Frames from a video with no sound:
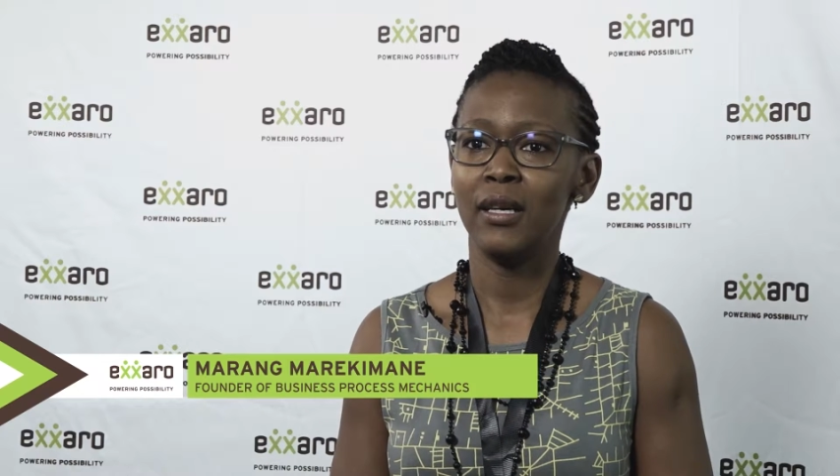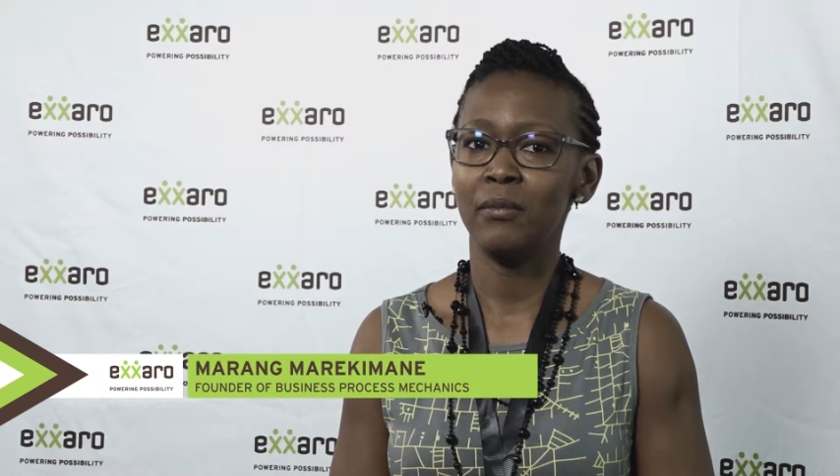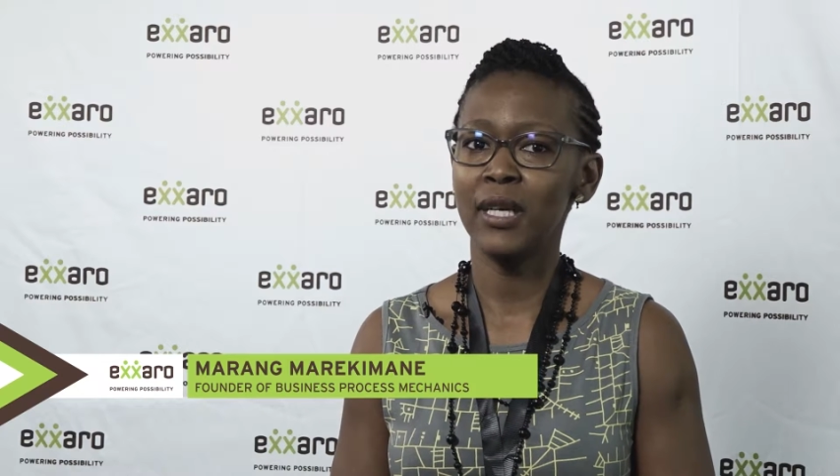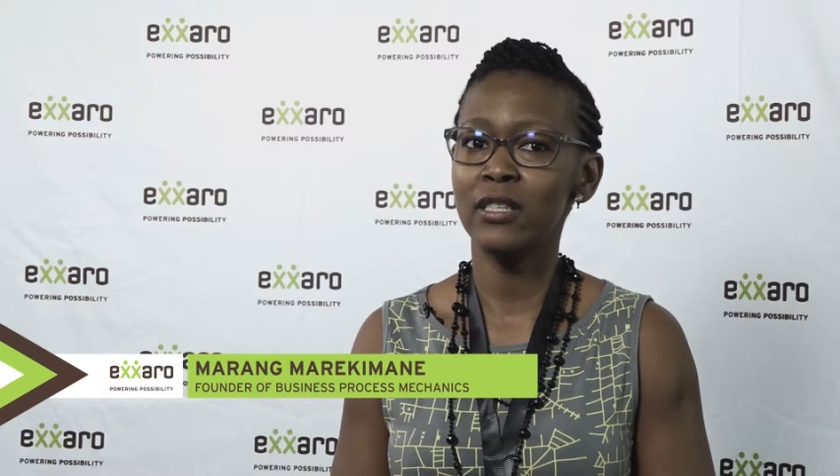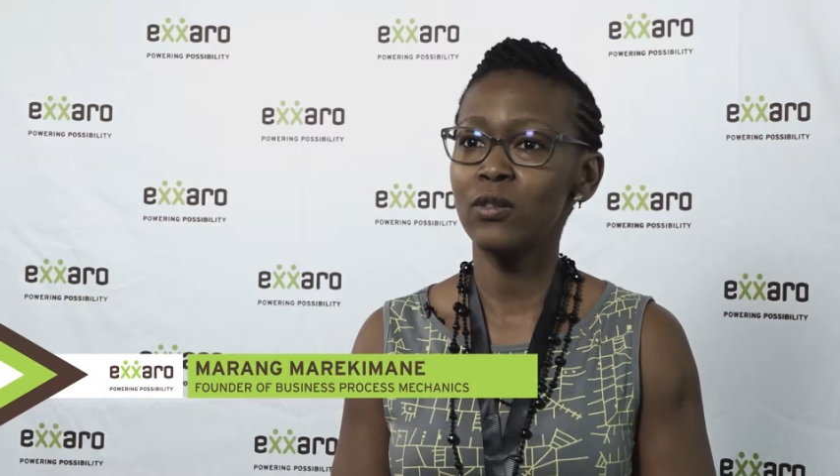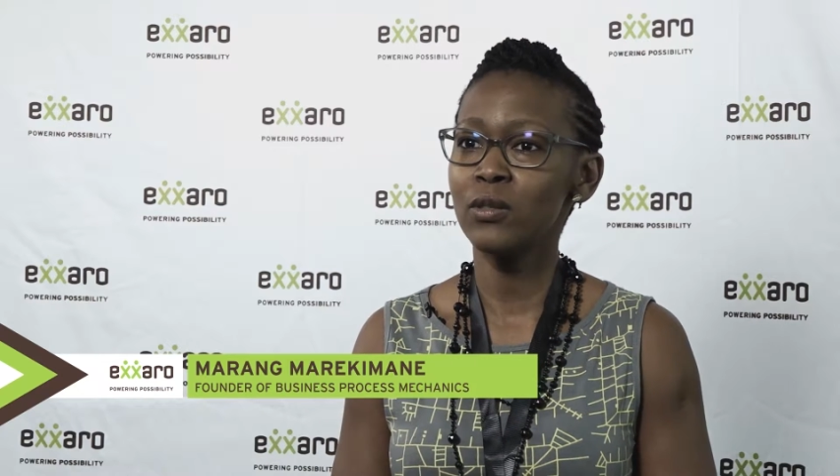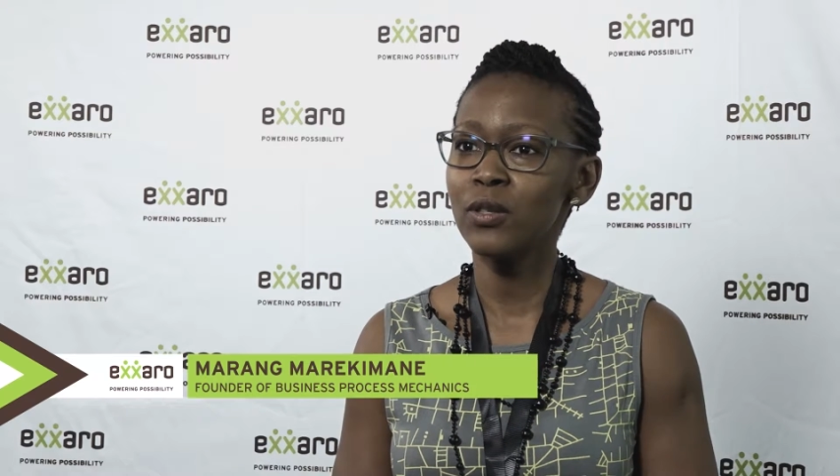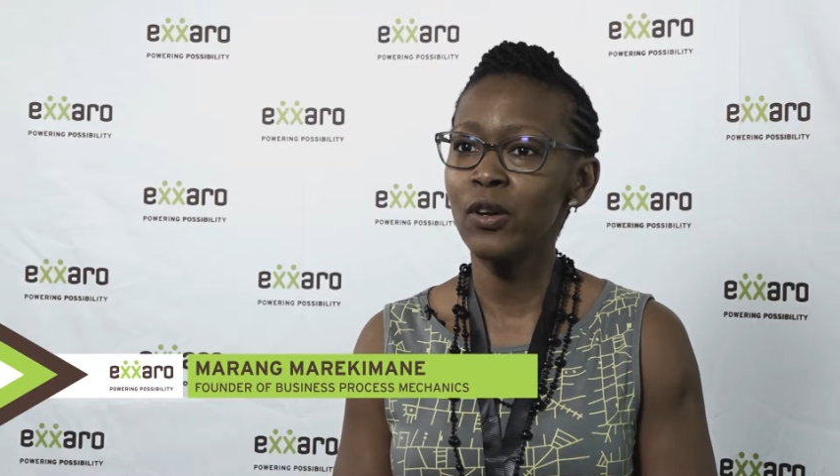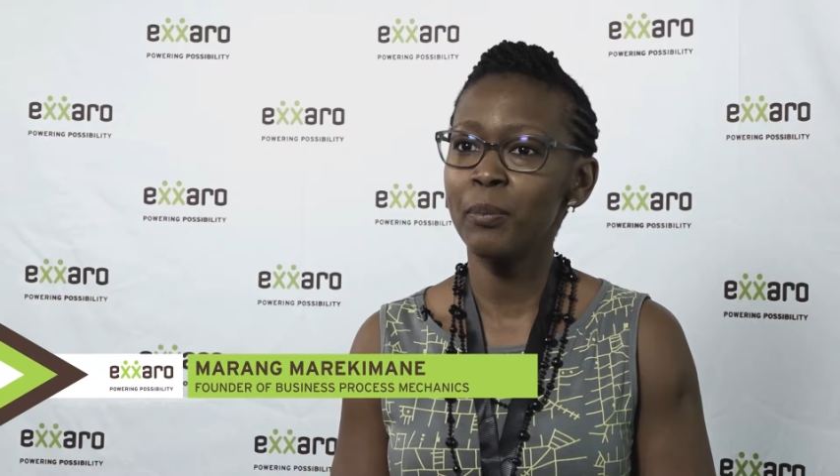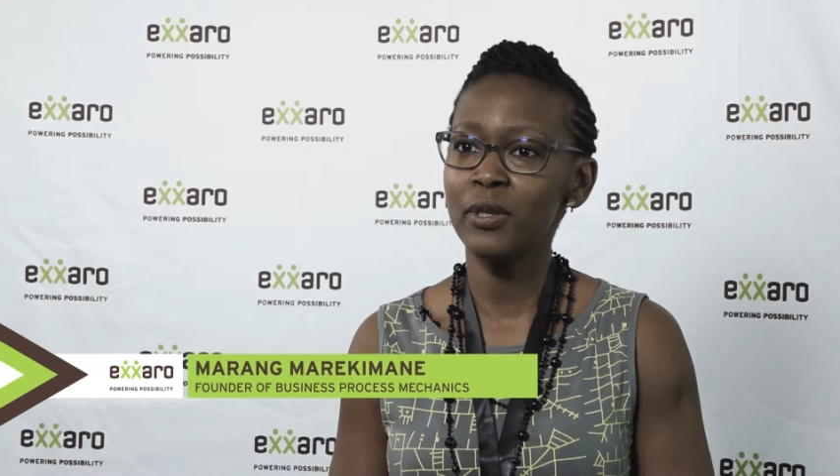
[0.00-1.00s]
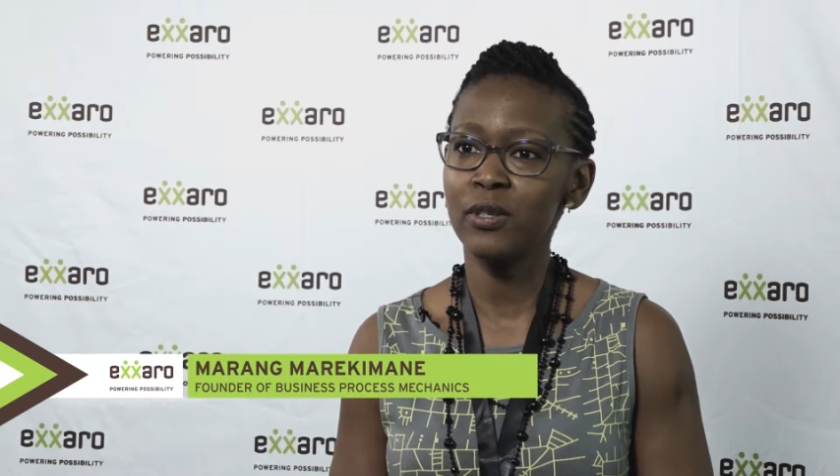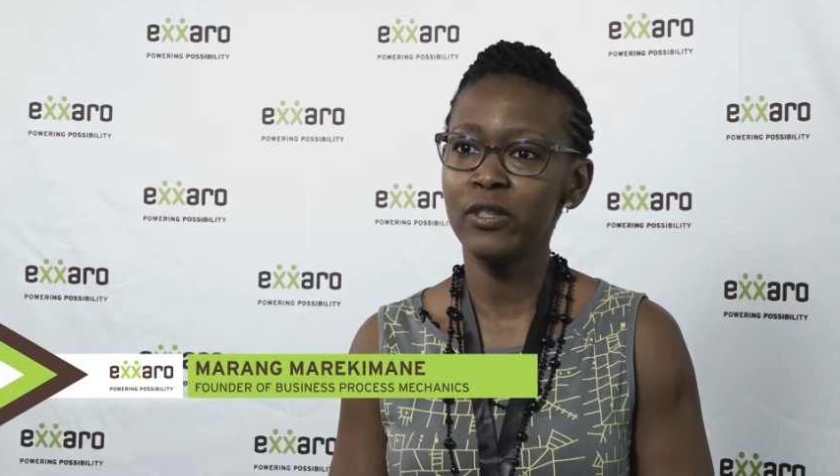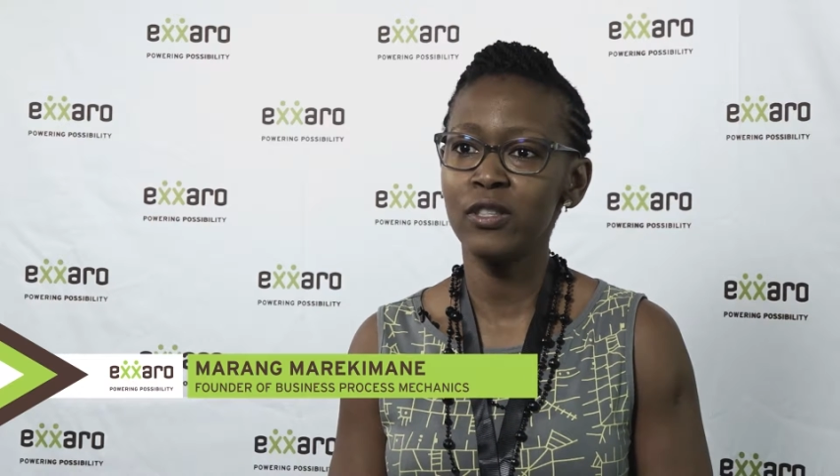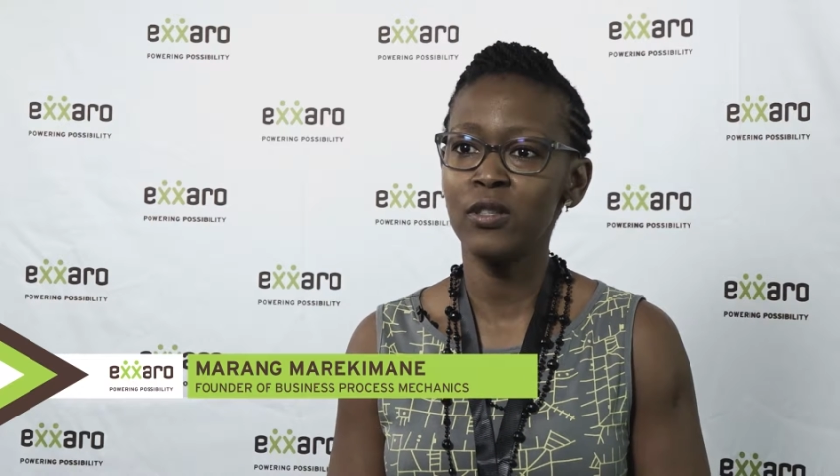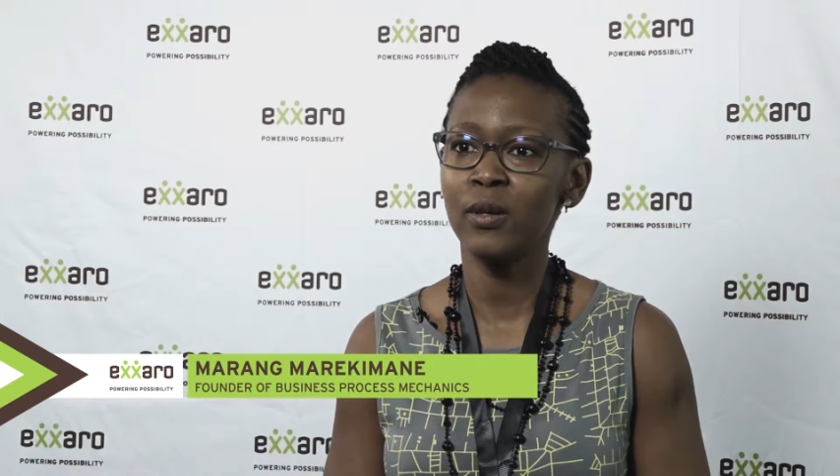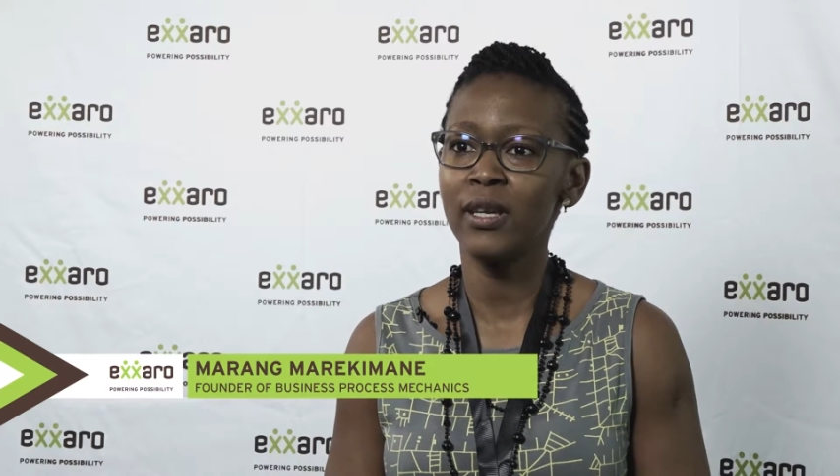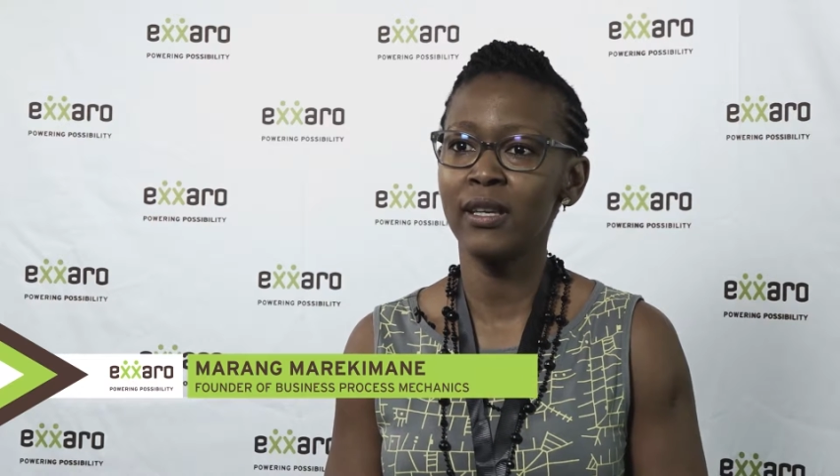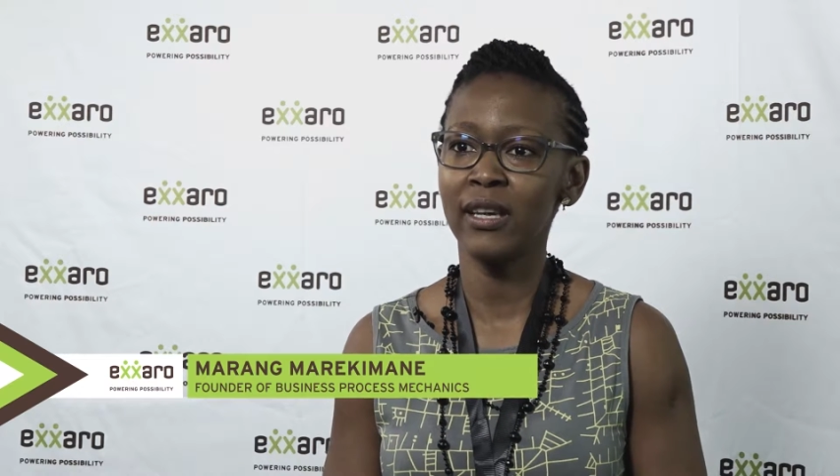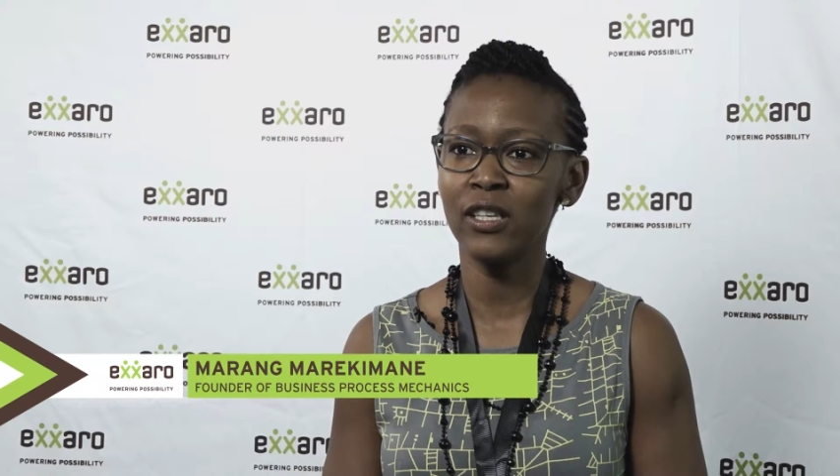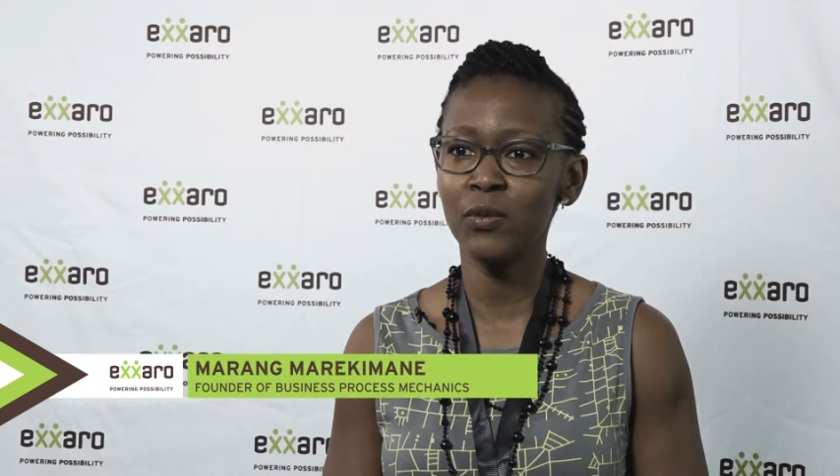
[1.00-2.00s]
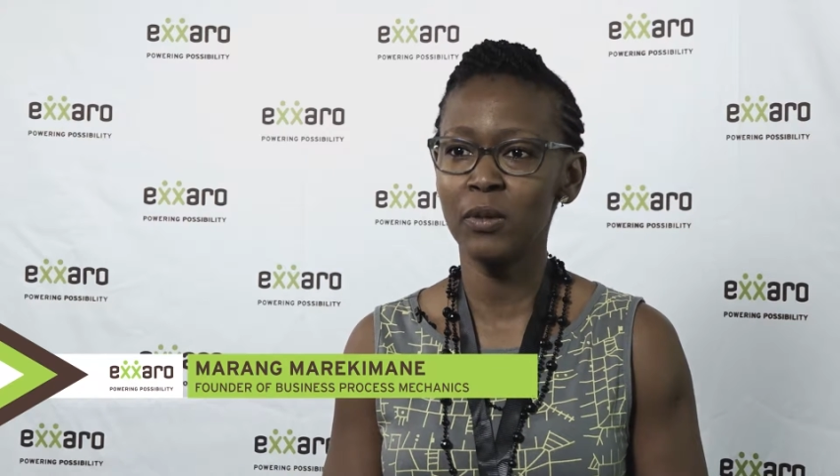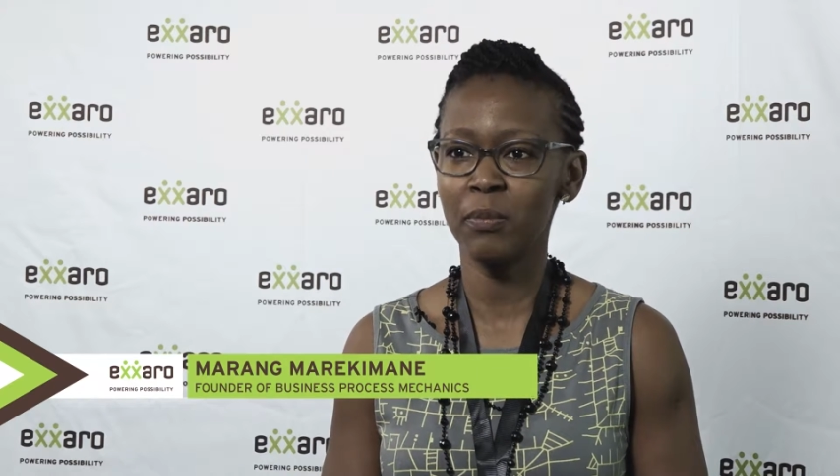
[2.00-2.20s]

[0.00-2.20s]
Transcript: And it's also an opportunity to engage